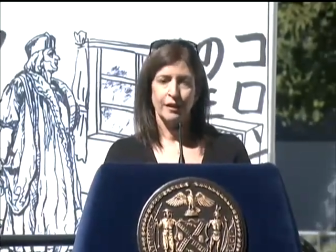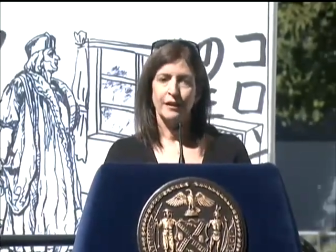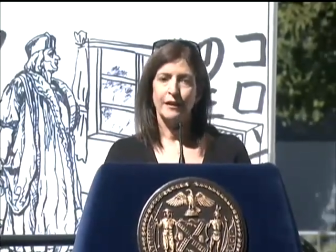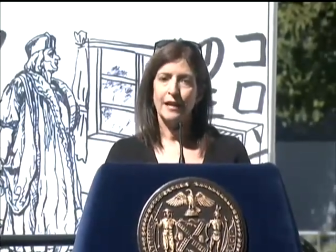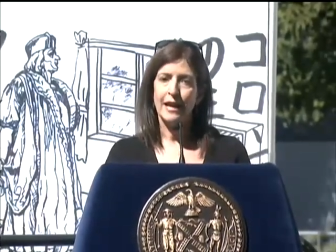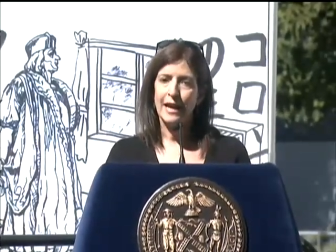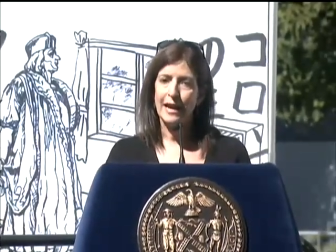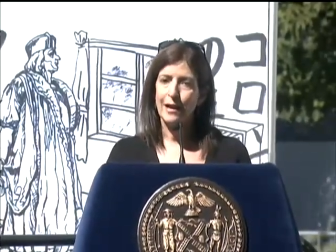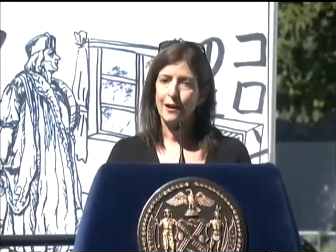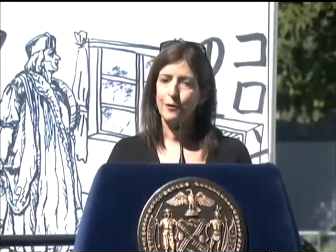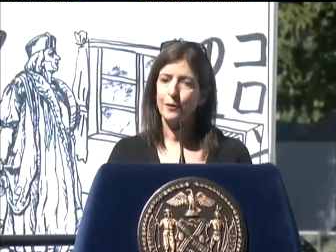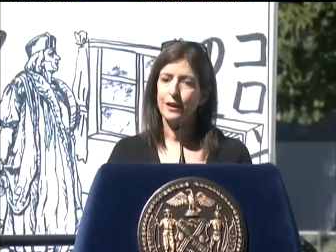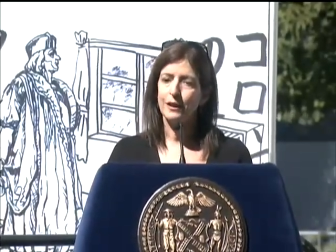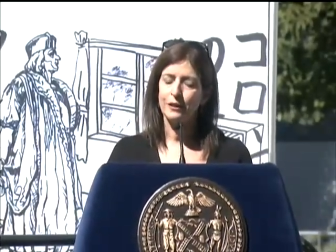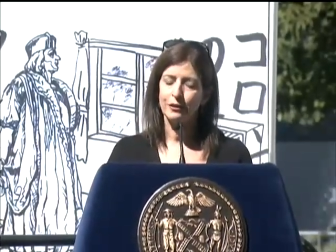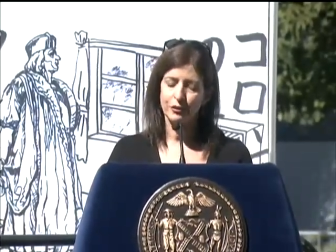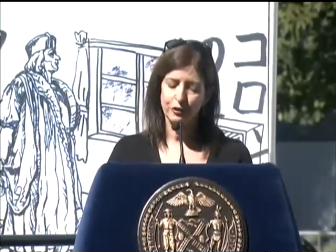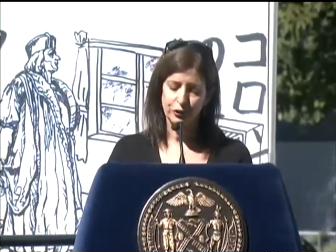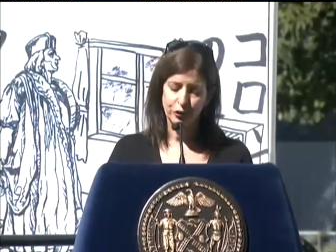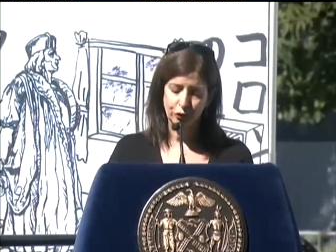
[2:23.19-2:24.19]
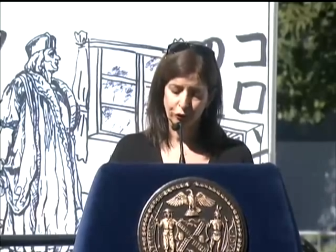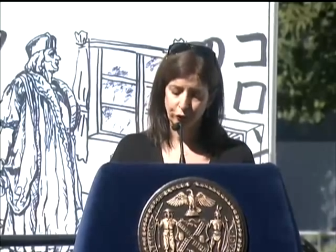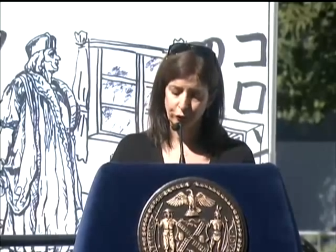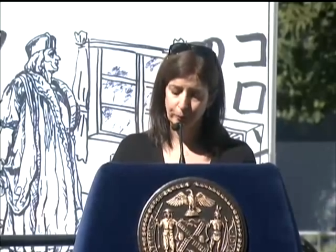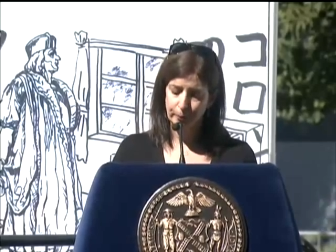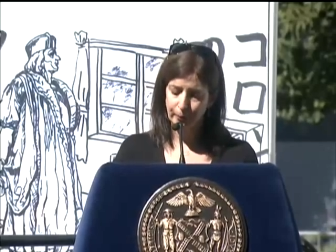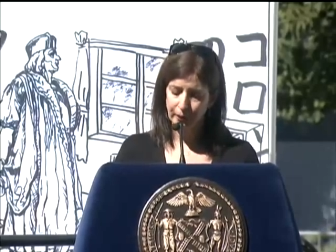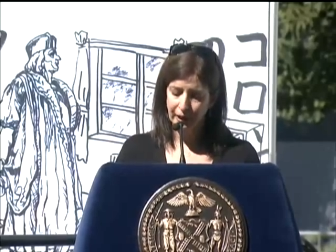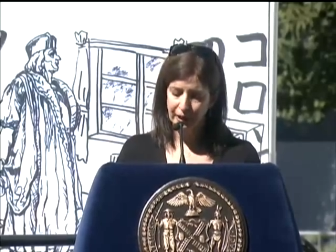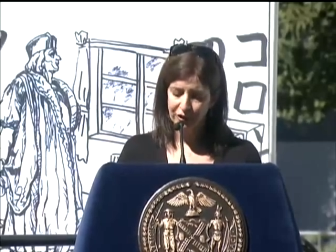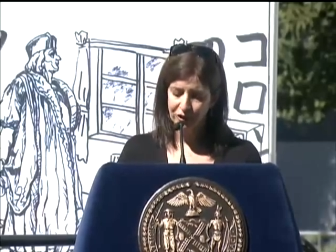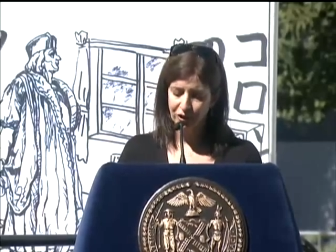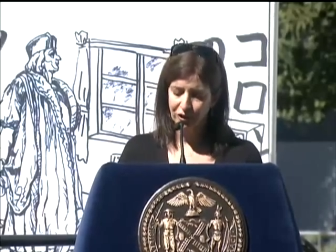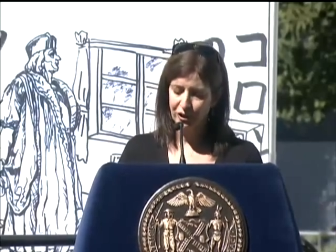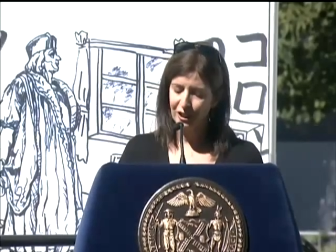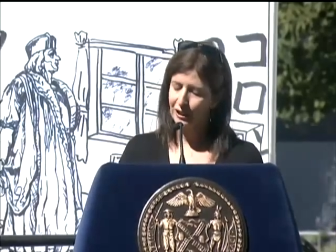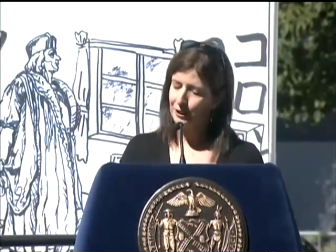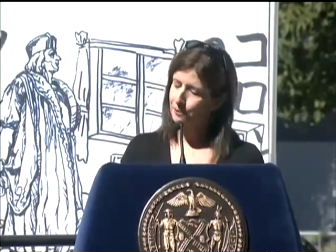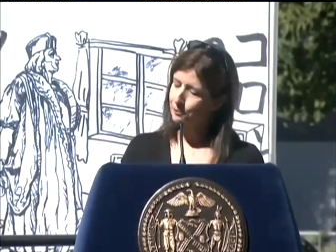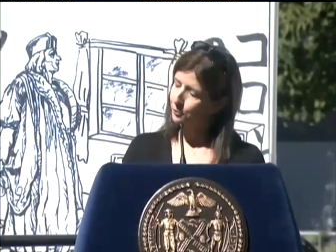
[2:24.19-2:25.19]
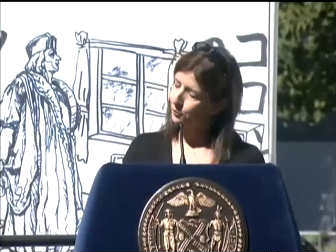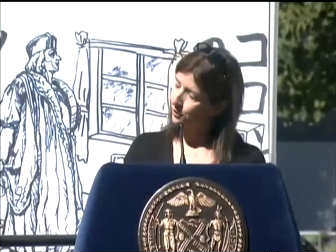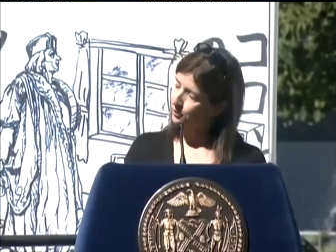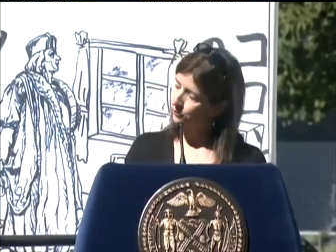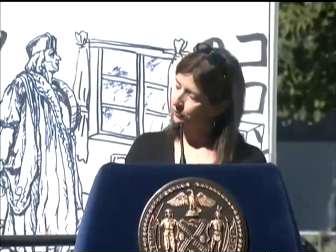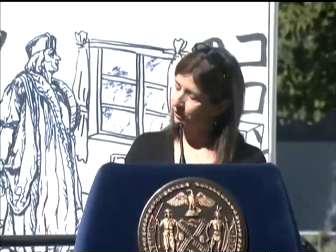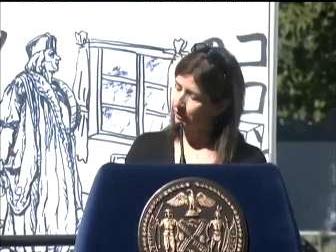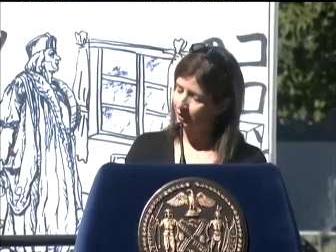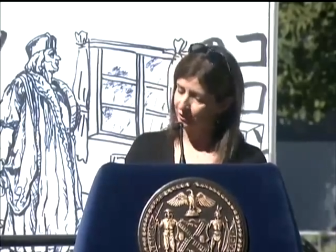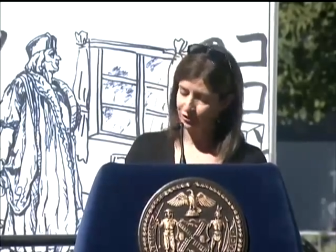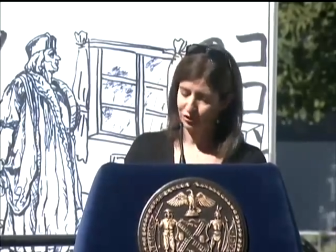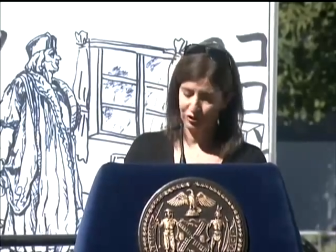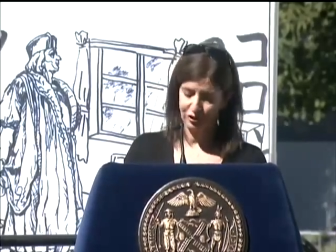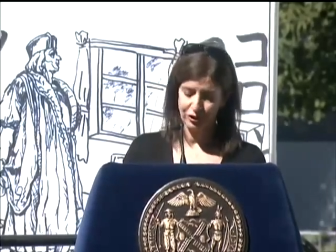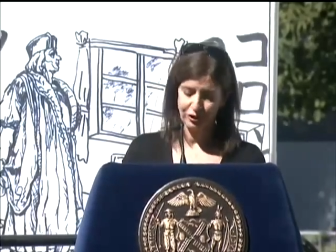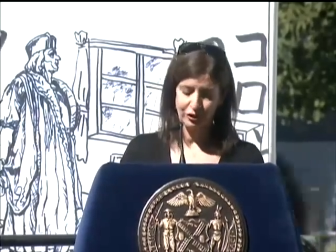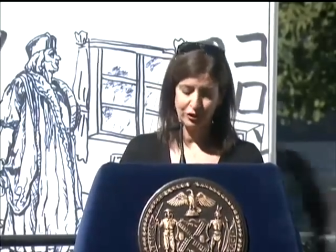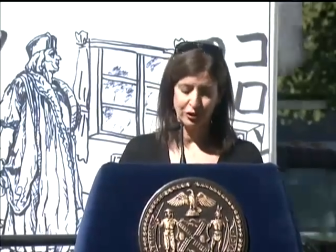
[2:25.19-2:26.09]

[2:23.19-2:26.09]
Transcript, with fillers: Now, it is a true pleasure and a privilege